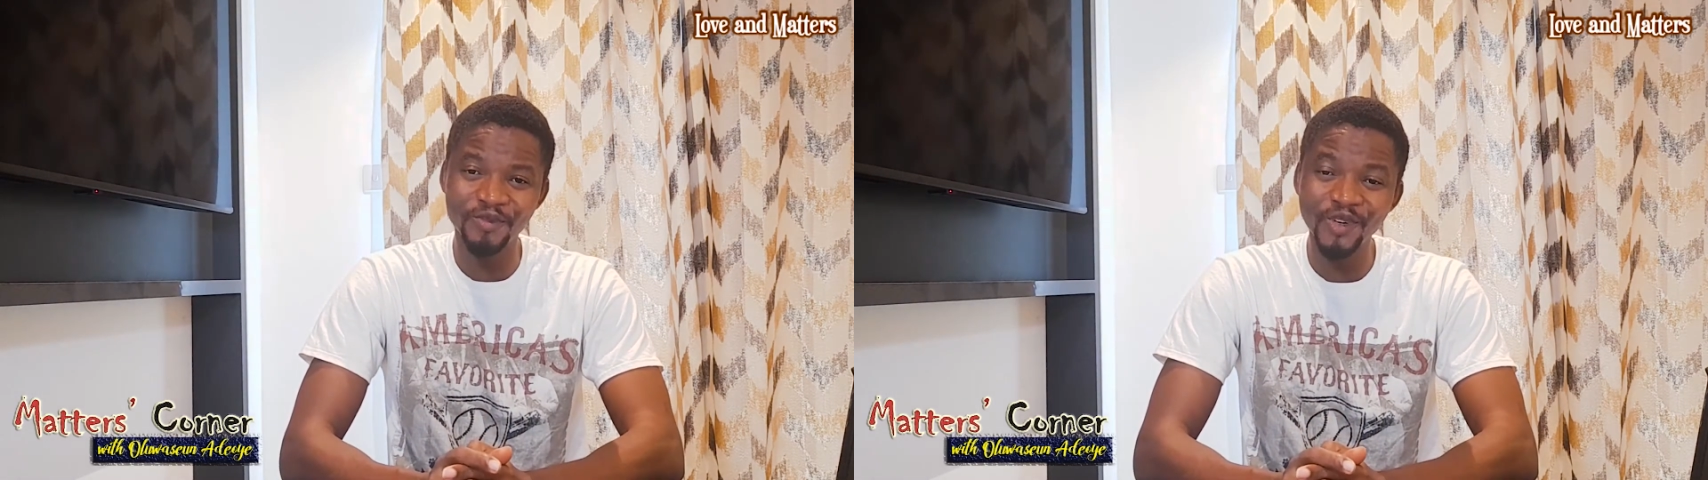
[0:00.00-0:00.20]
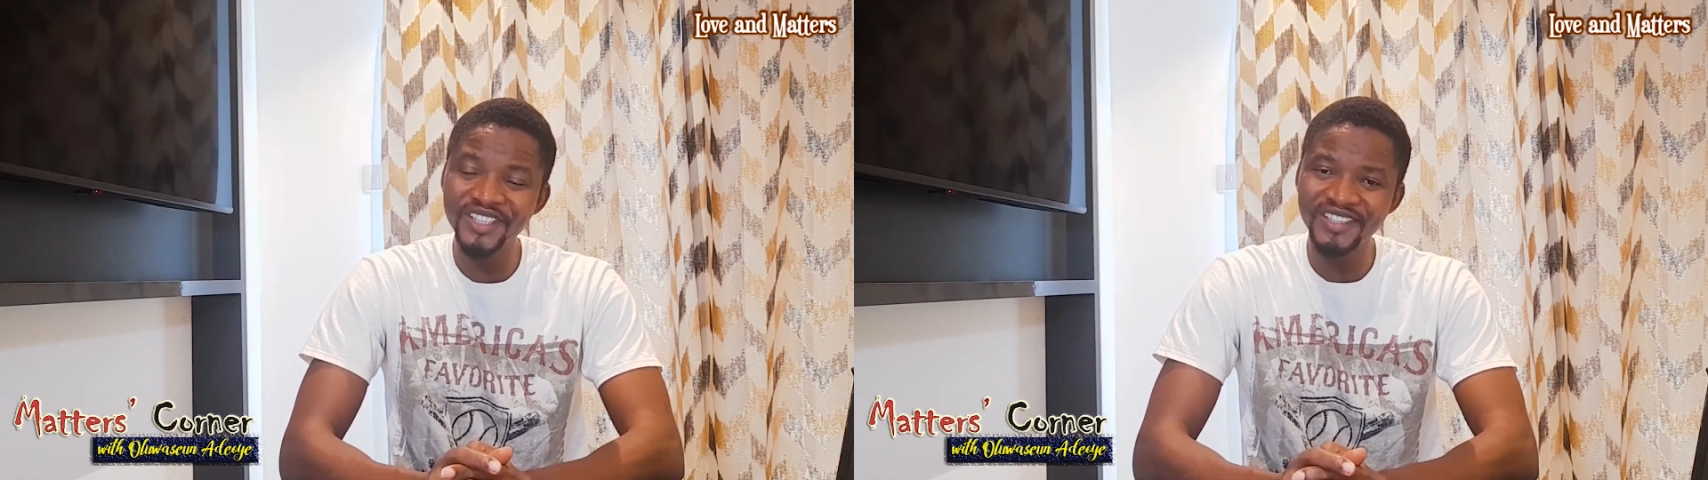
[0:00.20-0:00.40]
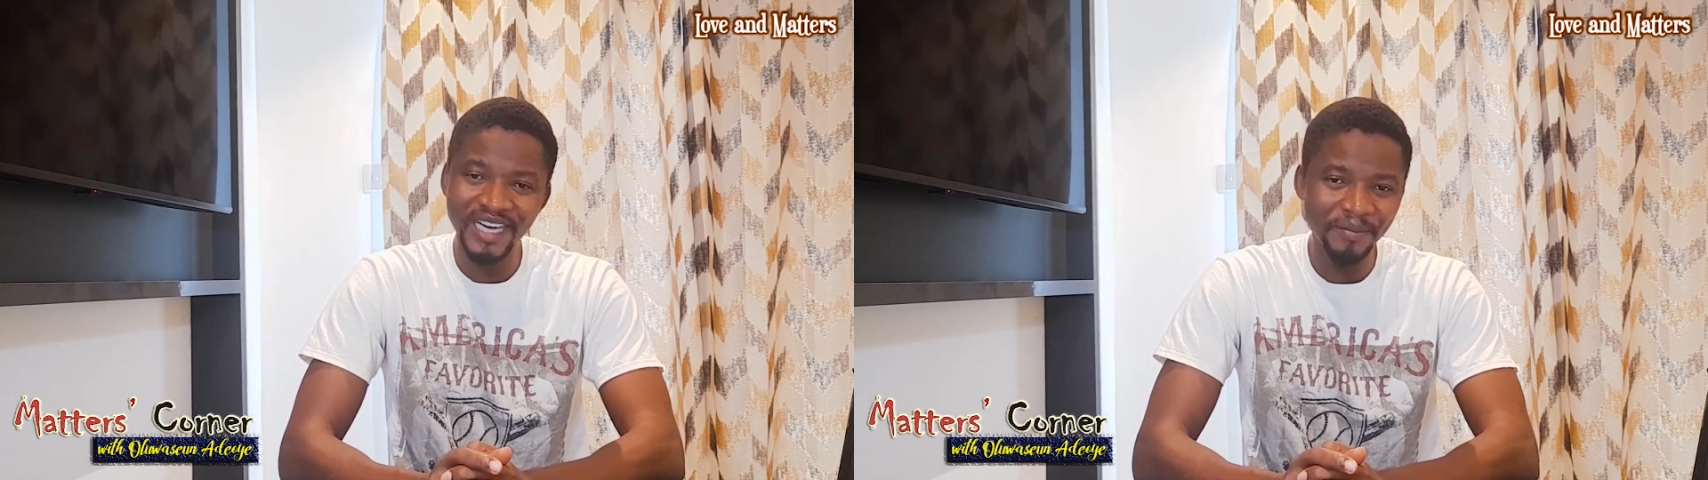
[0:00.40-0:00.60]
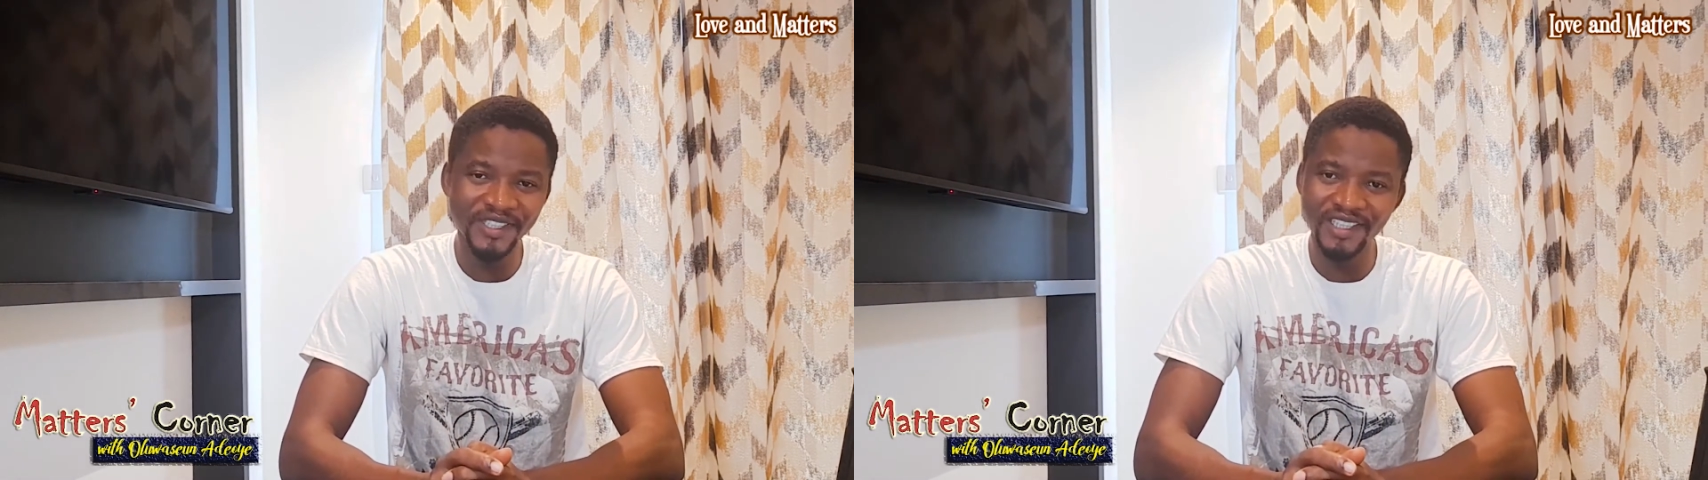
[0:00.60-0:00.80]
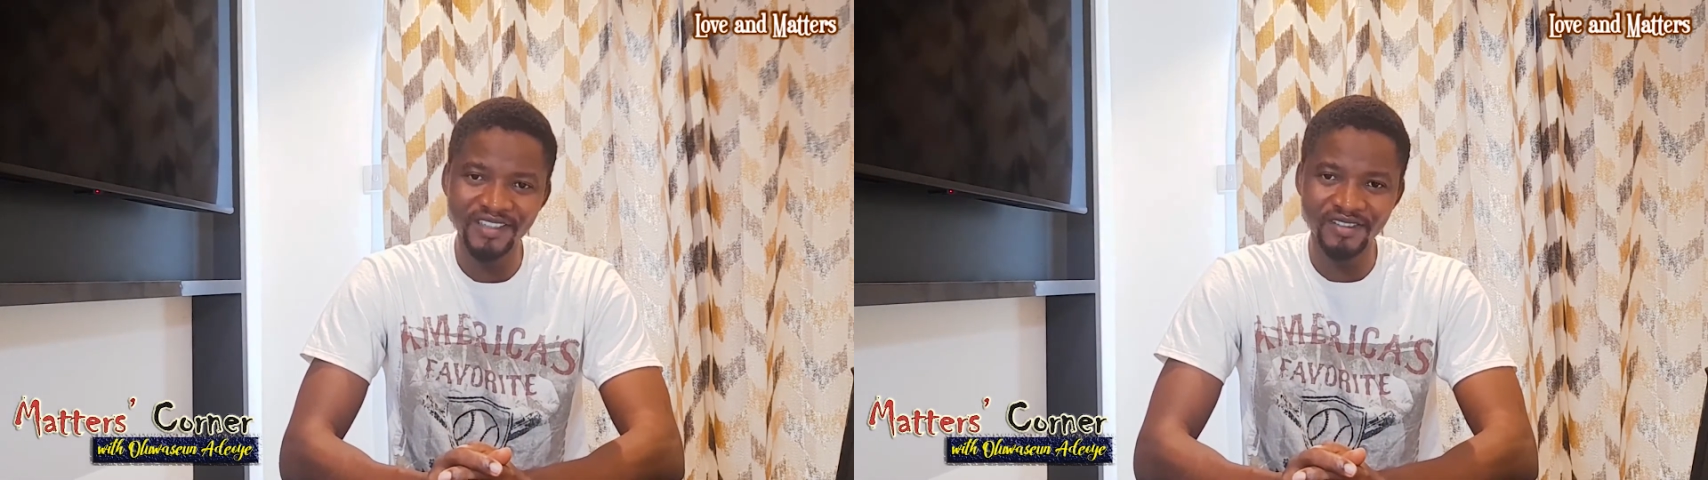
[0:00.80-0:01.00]
what is happening
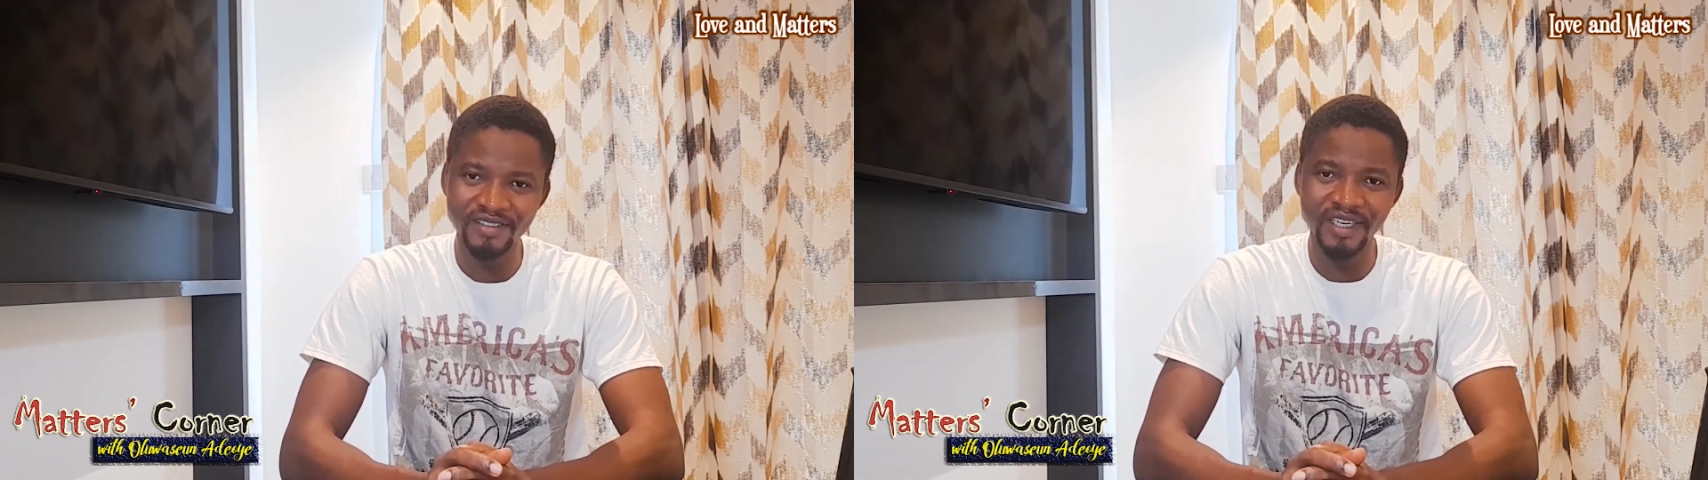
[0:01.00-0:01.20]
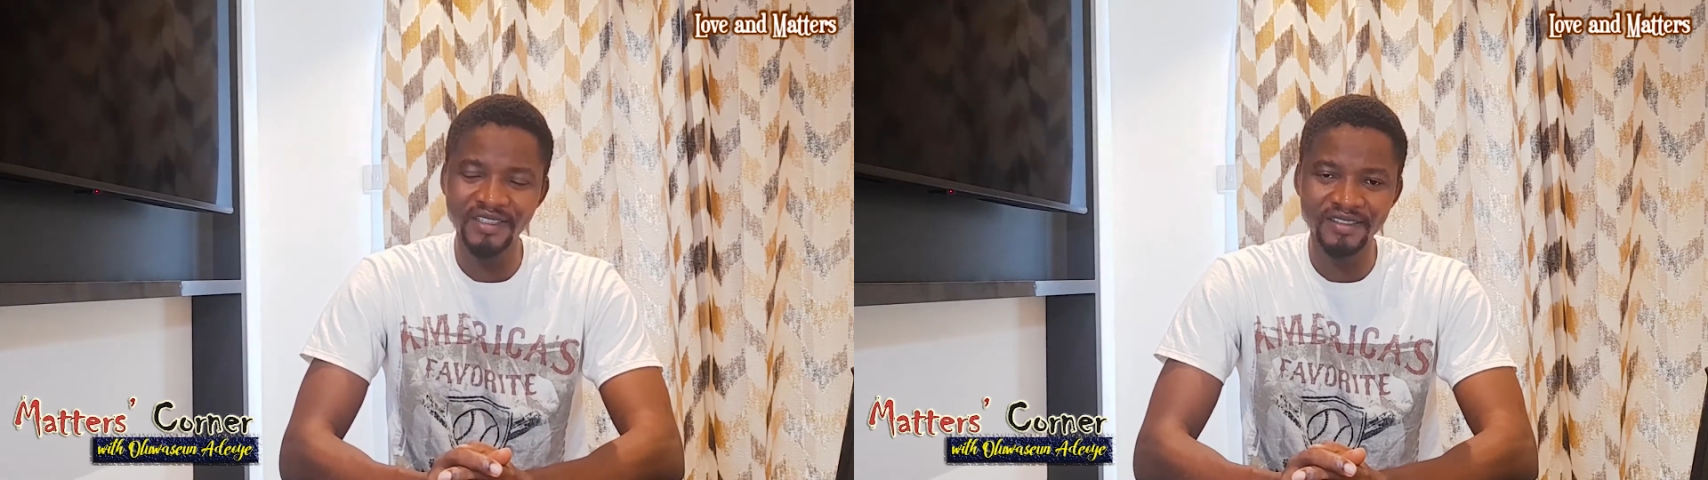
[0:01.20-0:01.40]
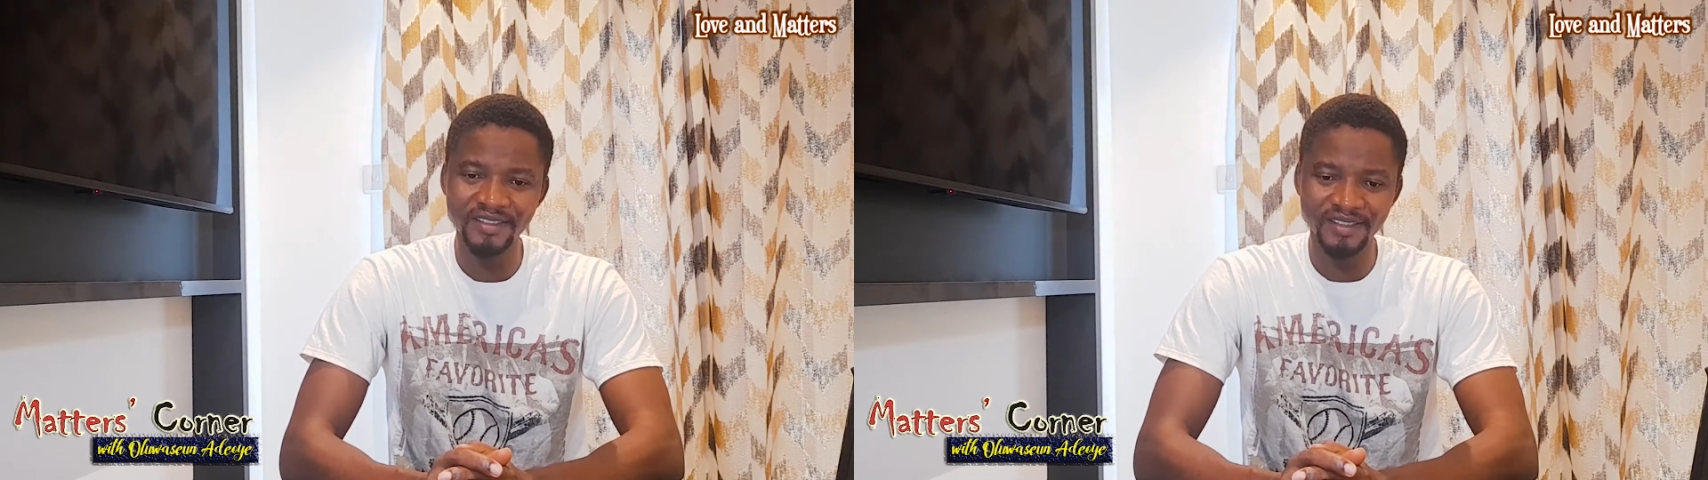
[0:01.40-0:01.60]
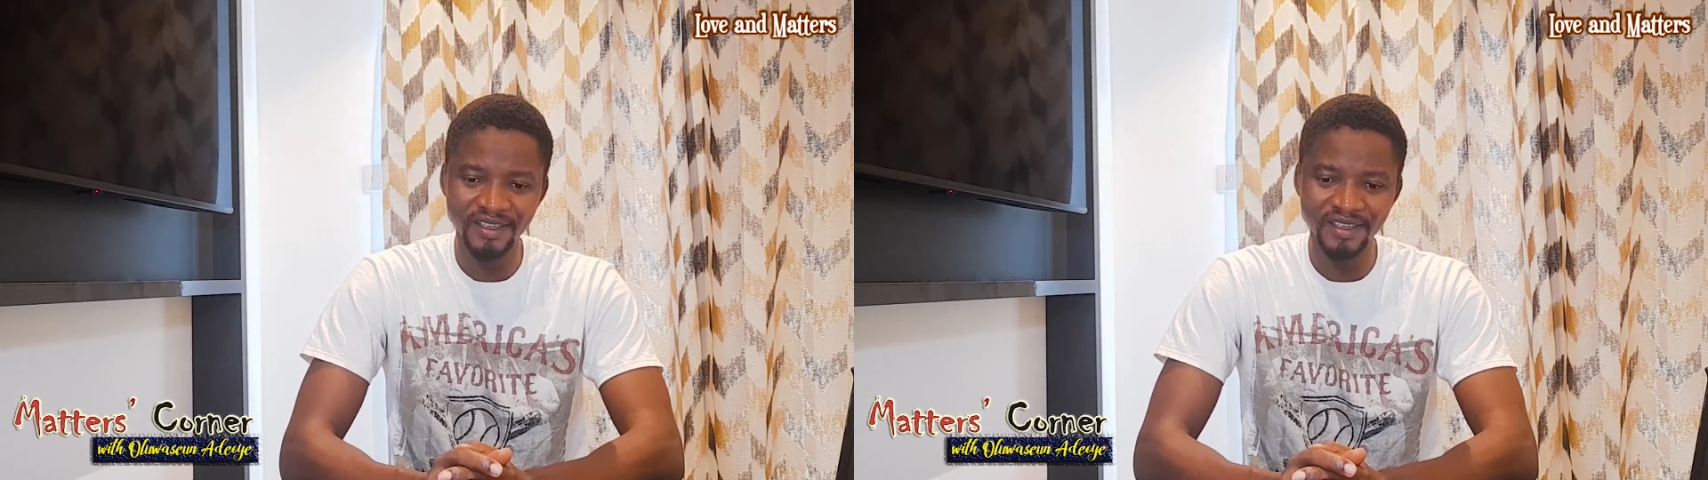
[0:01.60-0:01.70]
in our society.